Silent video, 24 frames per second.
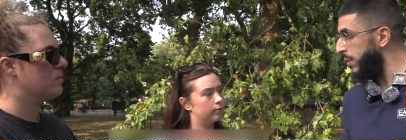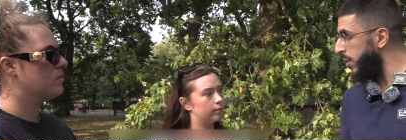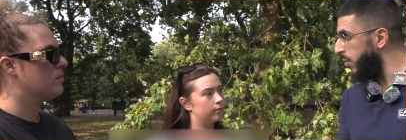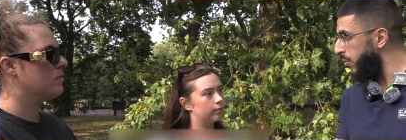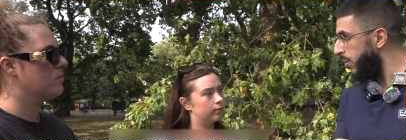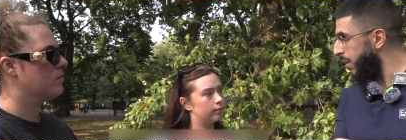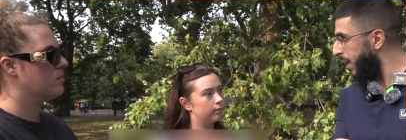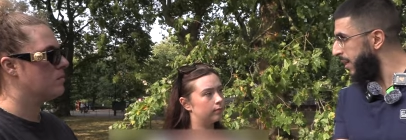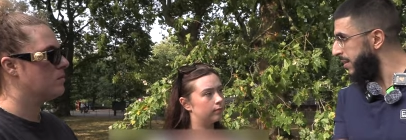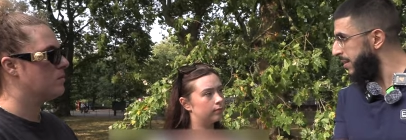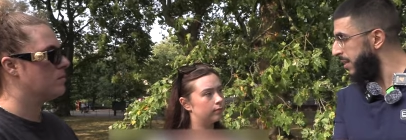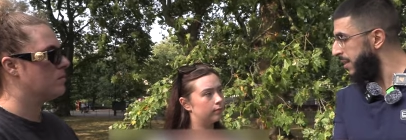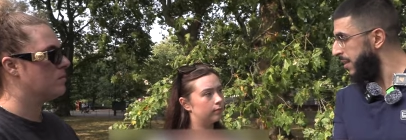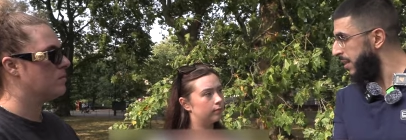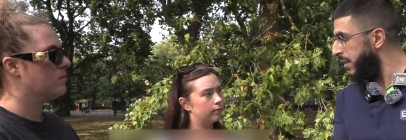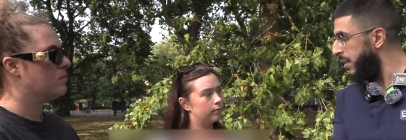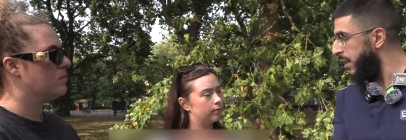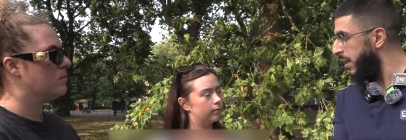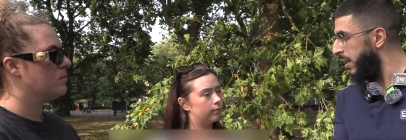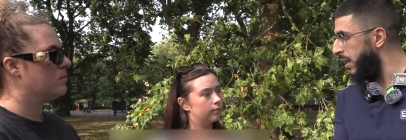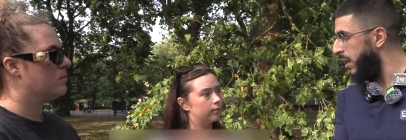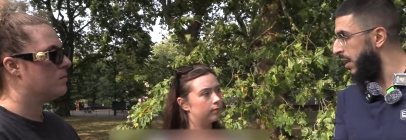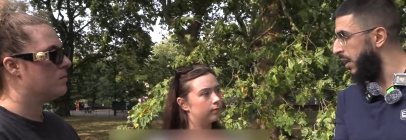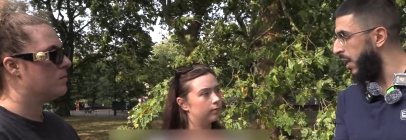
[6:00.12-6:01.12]
Speaker 1: what the Quran says.
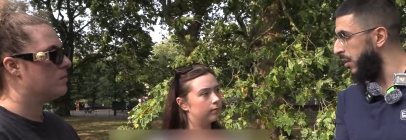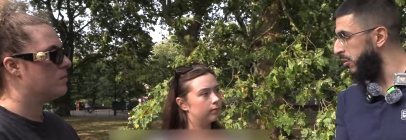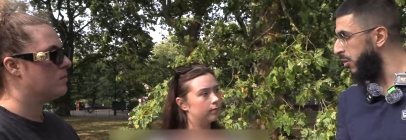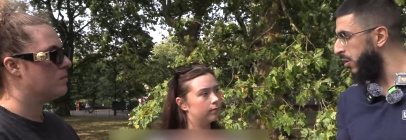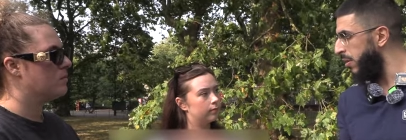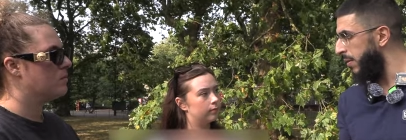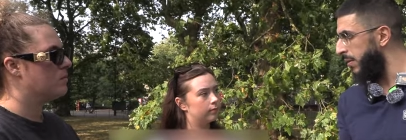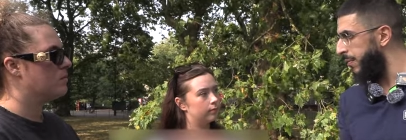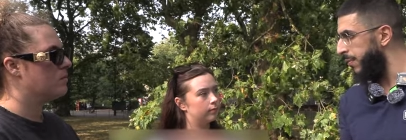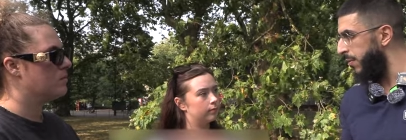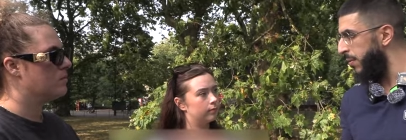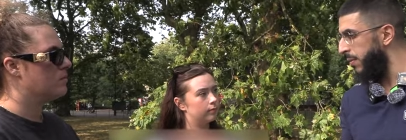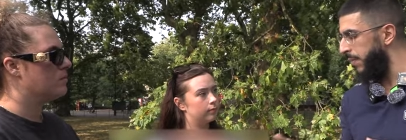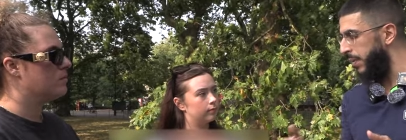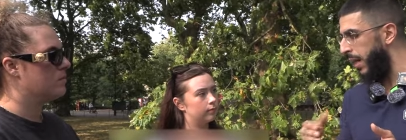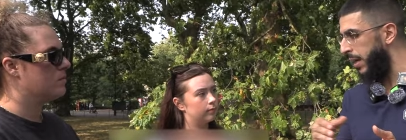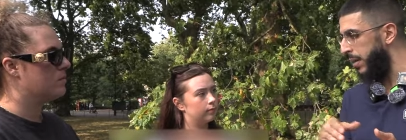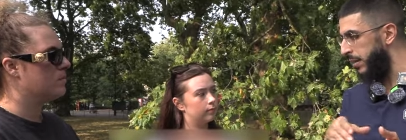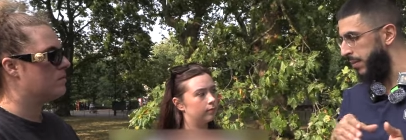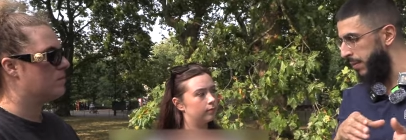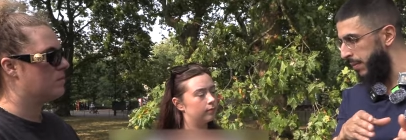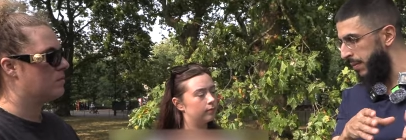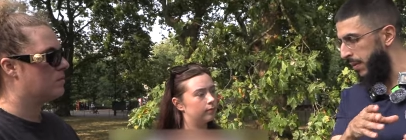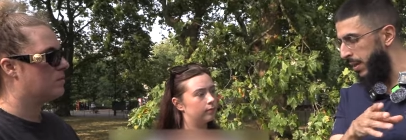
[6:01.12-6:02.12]
In, uh, I don't know if you,
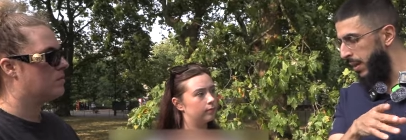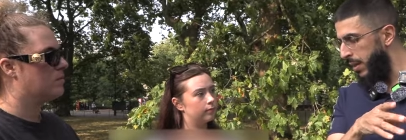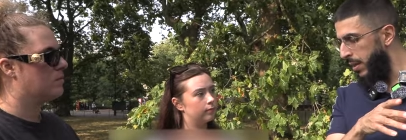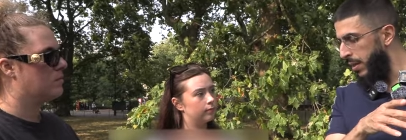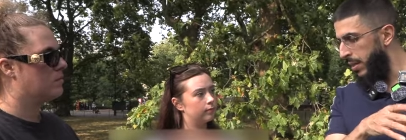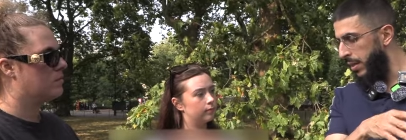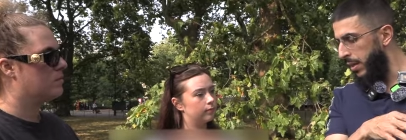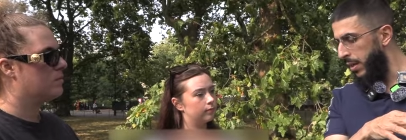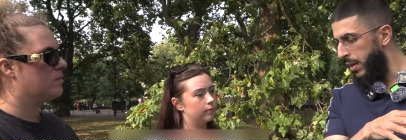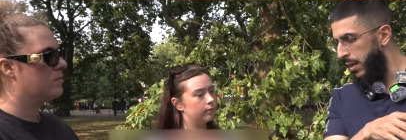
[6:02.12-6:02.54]
like in uh,